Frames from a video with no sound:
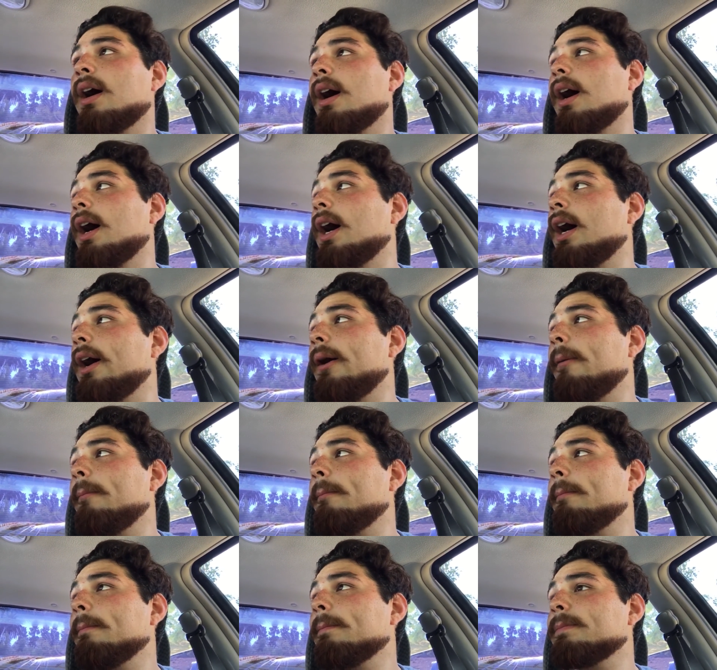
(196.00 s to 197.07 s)
Uh,
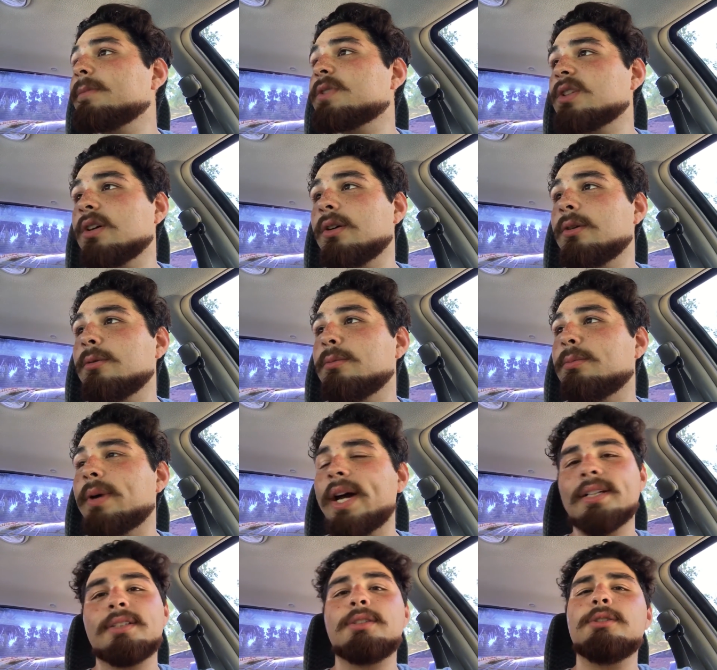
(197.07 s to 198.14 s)
so
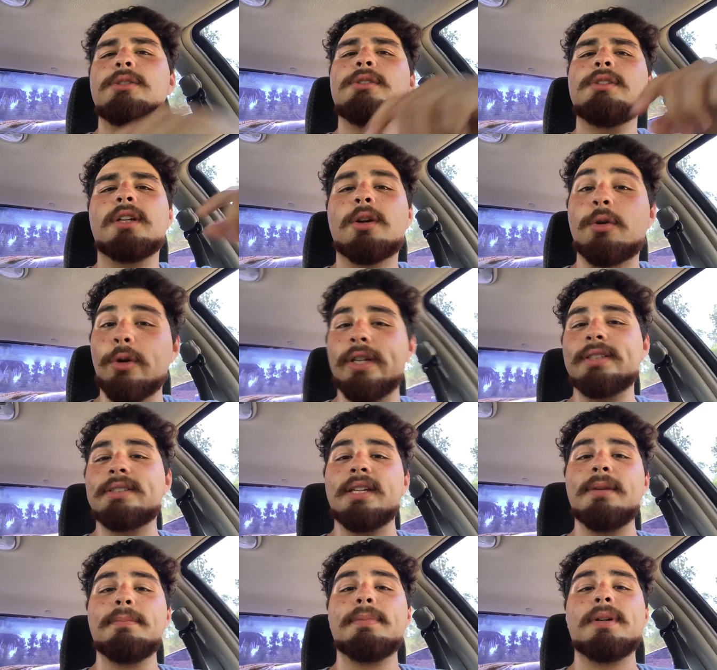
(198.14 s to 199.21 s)
back to the quick
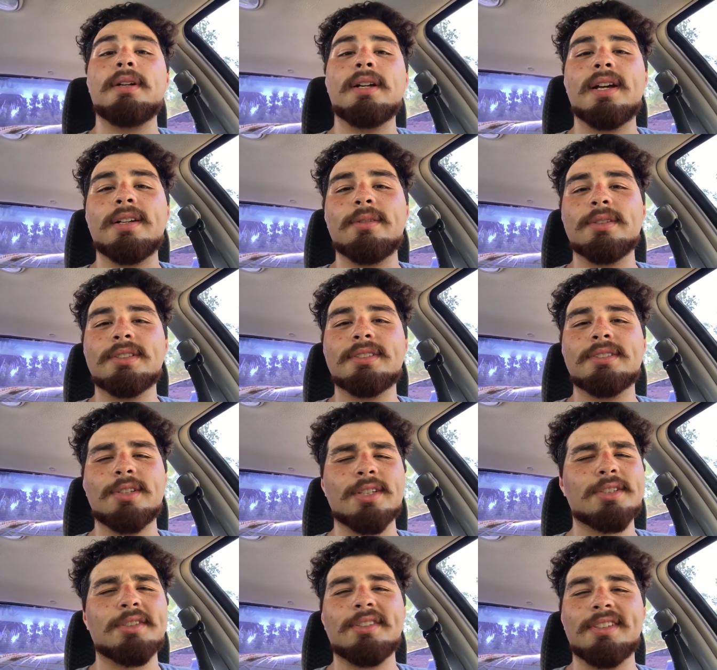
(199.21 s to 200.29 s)
tip on how to
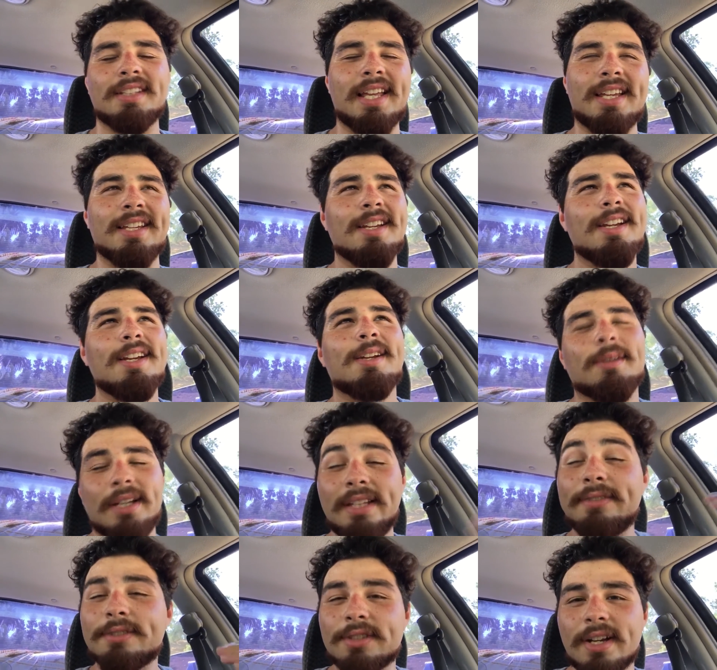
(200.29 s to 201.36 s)
stress, like
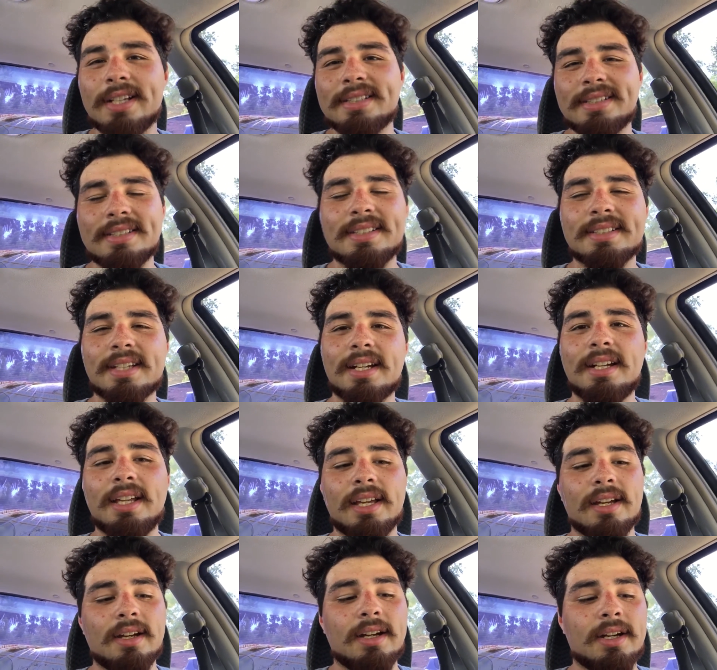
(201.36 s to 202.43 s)
relieve stress and just kind of
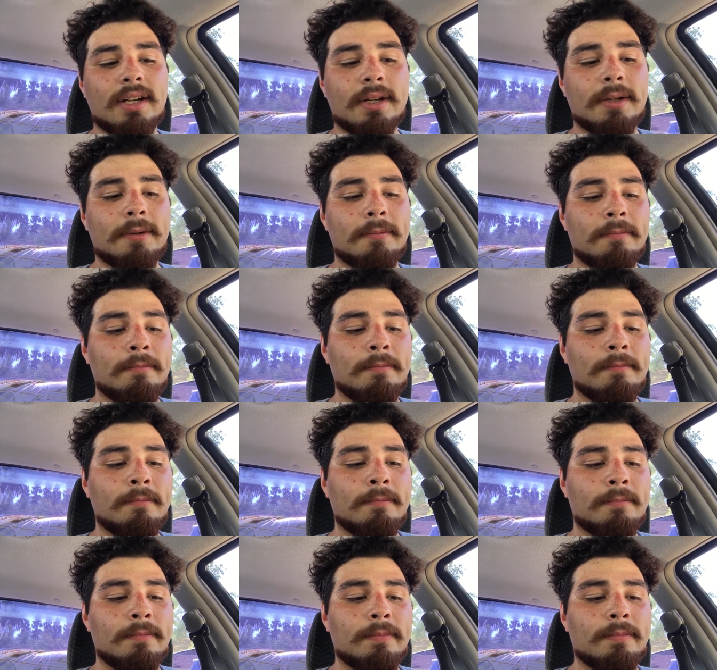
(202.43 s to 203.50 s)
like, uh,
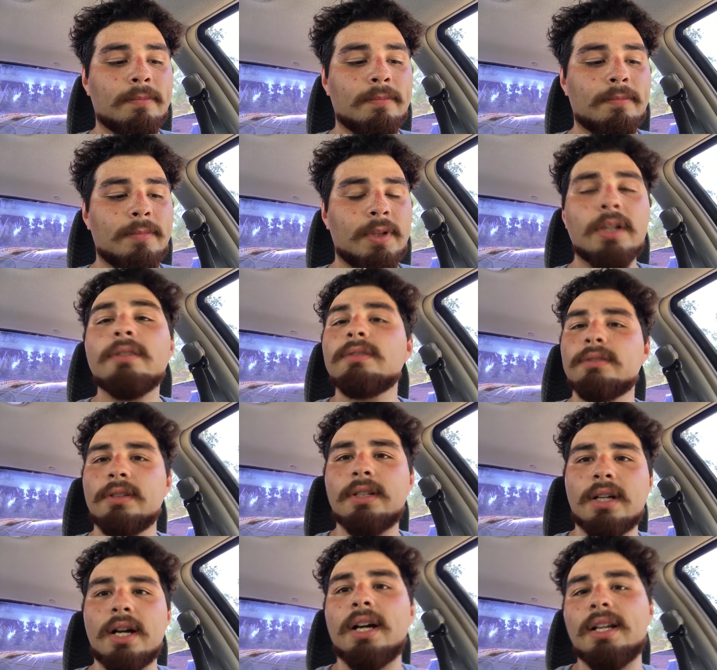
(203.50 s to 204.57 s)
you know,
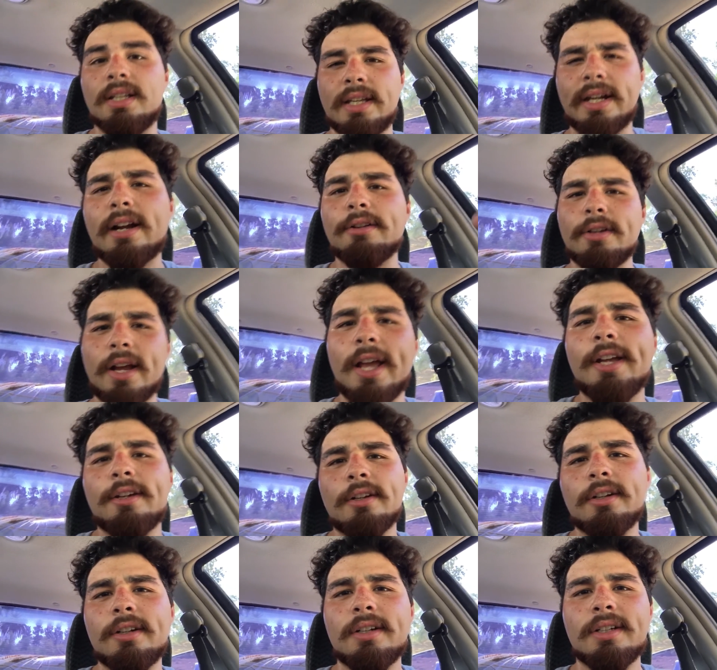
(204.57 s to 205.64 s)
uh, let out your
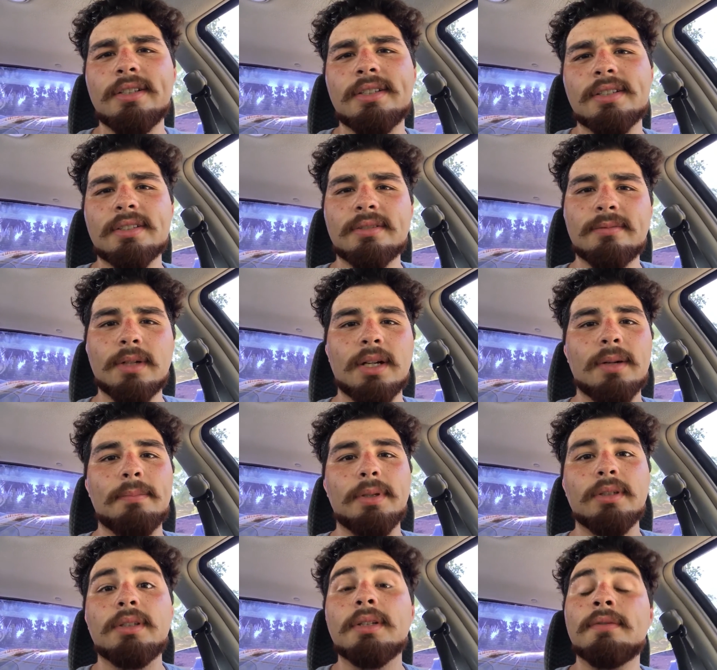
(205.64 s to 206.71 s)
anger and just uh,
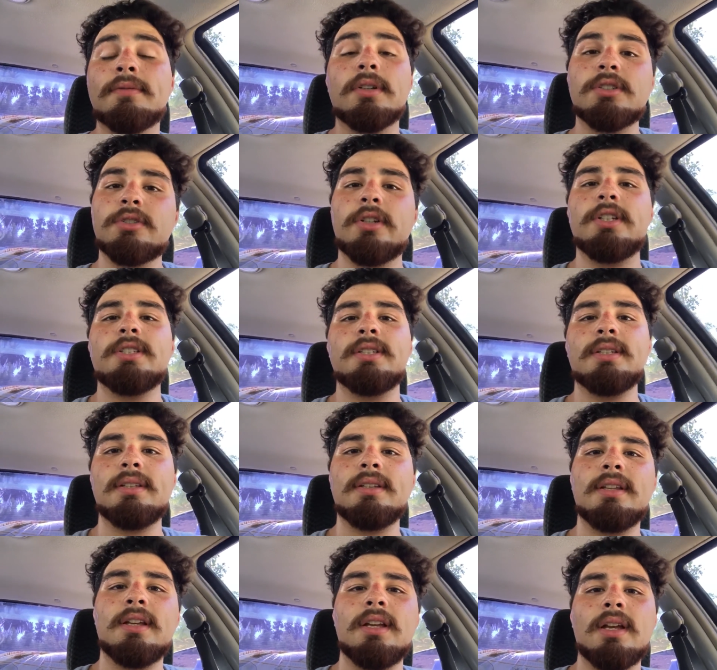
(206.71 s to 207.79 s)
built up
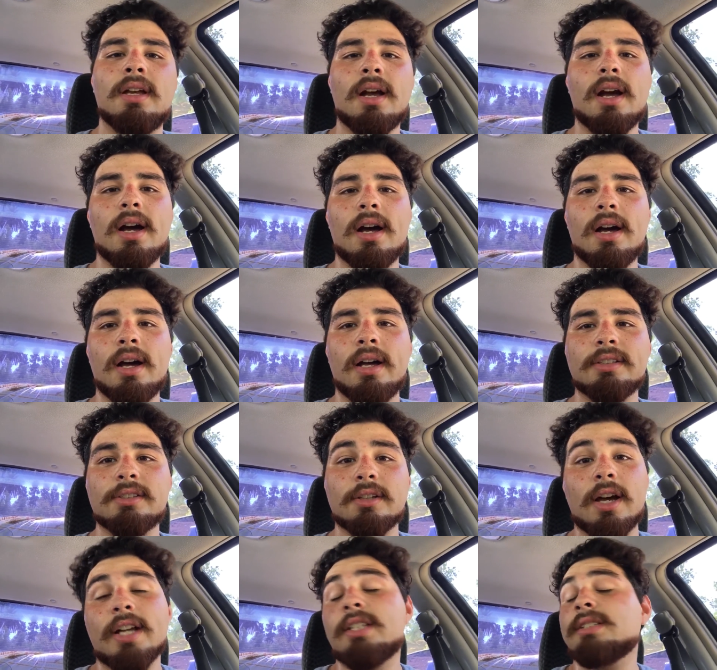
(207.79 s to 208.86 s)
frustration. Uh,
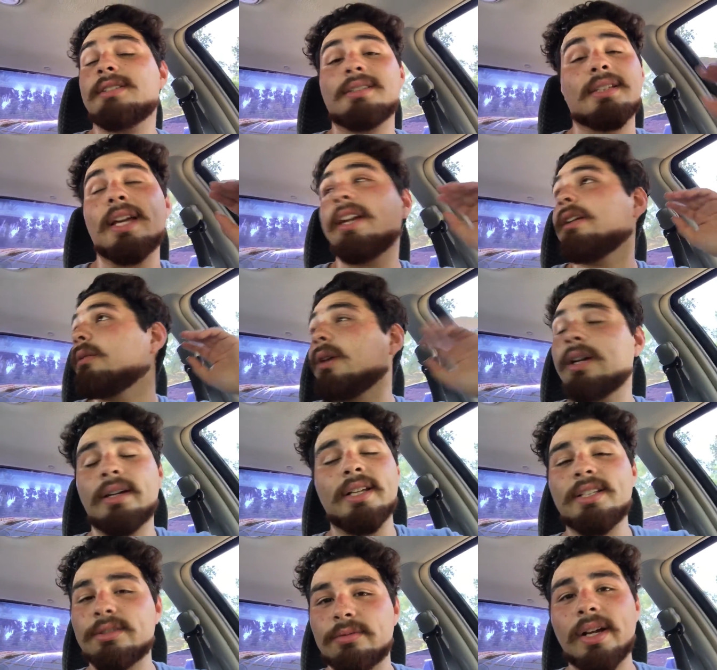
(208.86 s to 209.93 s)
so I just decided to run.
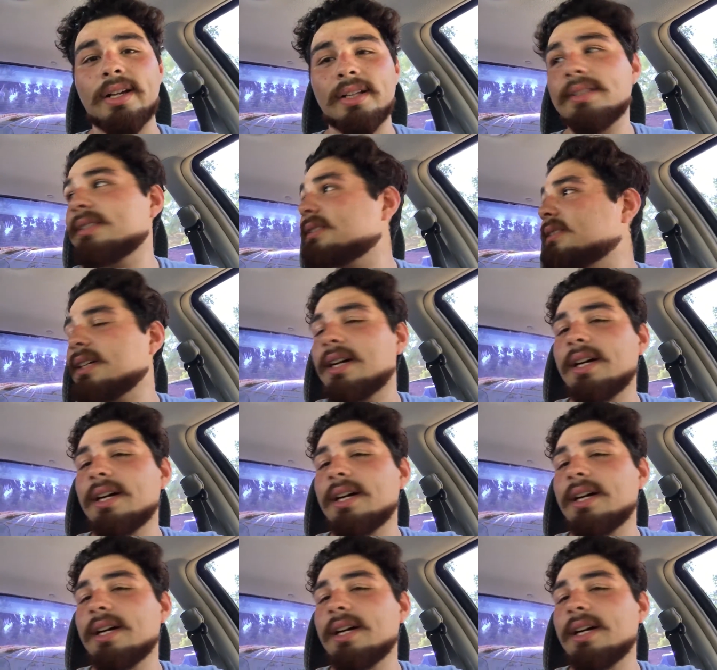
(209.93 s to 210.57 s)
I just ran. I just